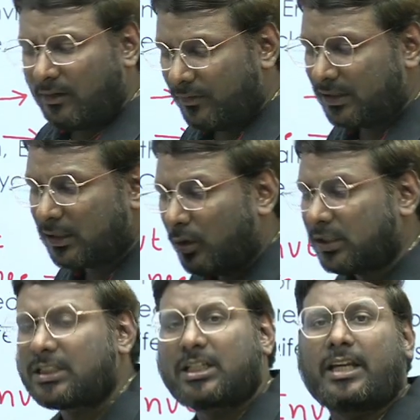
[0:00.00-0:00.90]
without
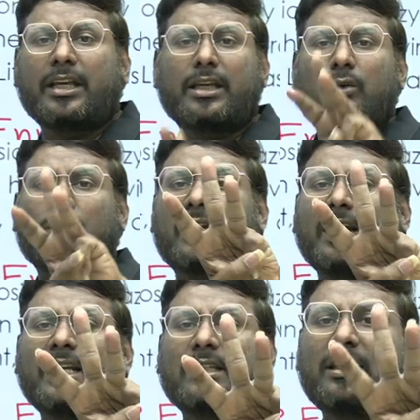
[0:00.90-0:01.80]
studying, you can
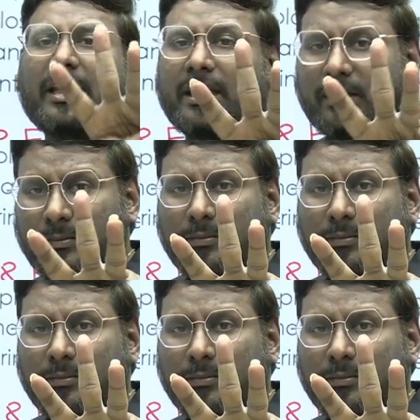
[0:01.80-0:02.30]
write 3.